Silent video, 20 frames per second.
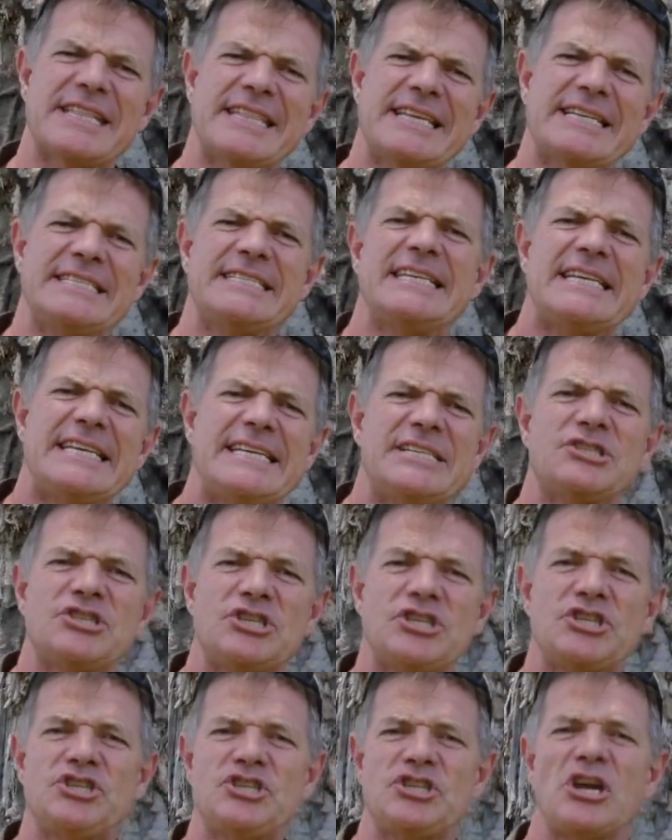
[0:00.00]
This is
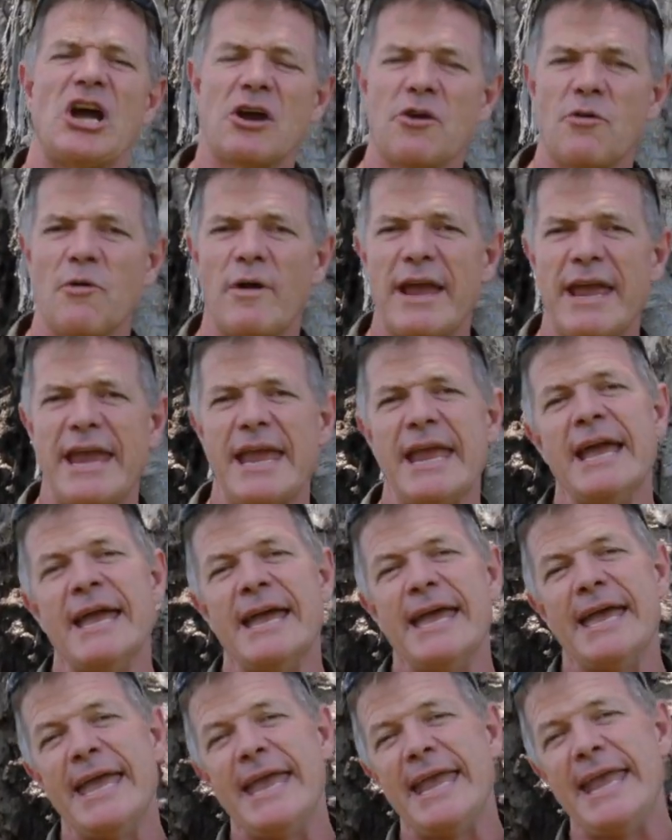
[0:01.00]
Chishakwe
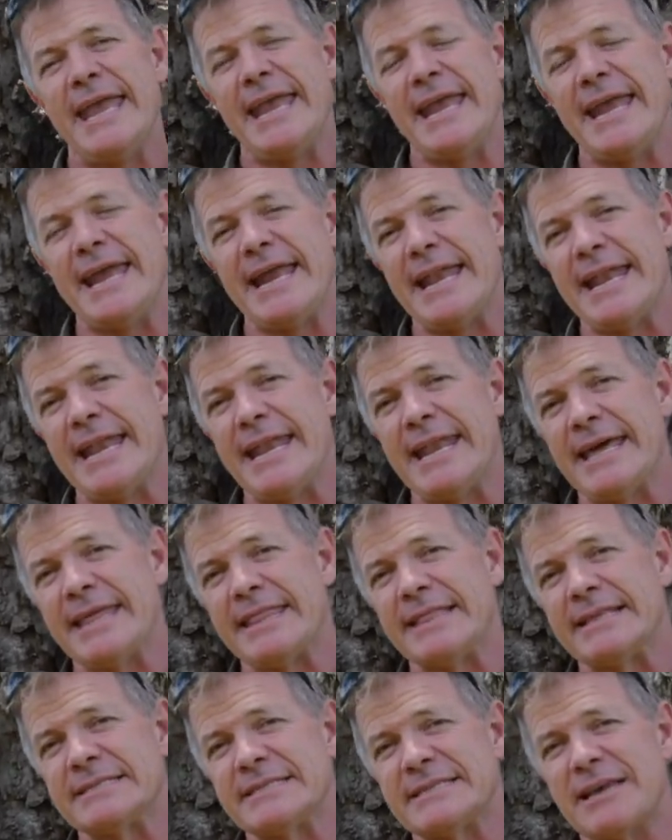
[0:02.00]
in
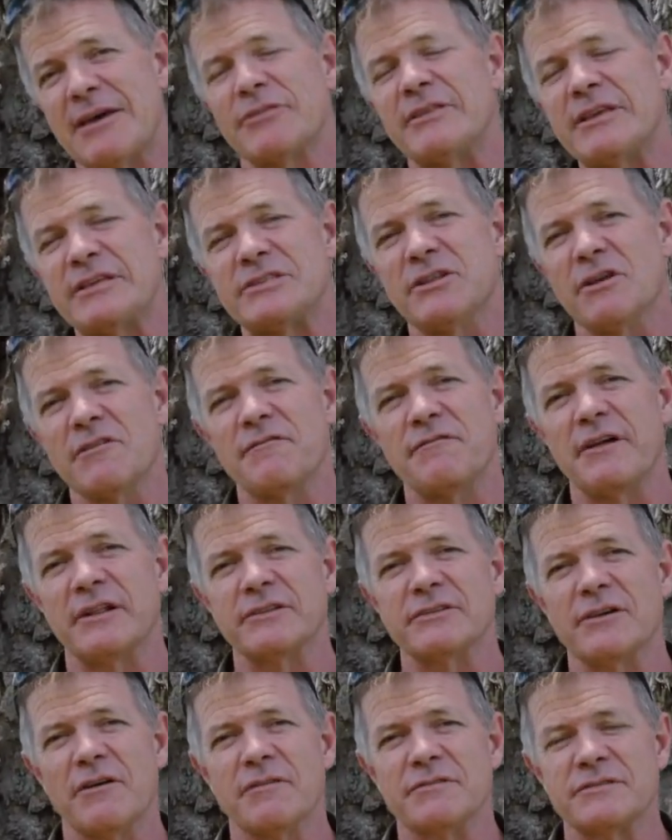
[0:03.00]
the southeast
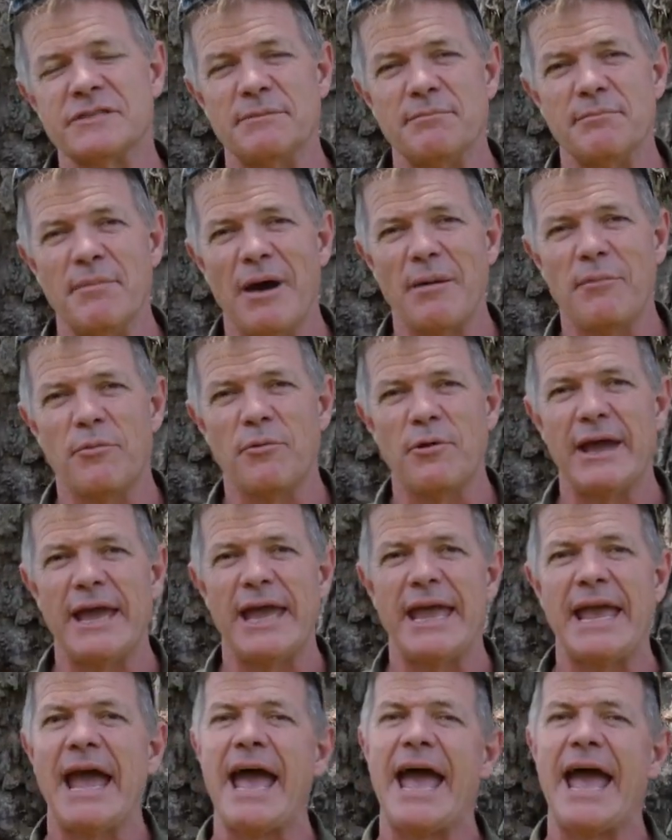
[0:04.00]
lowveld of Zimbabwe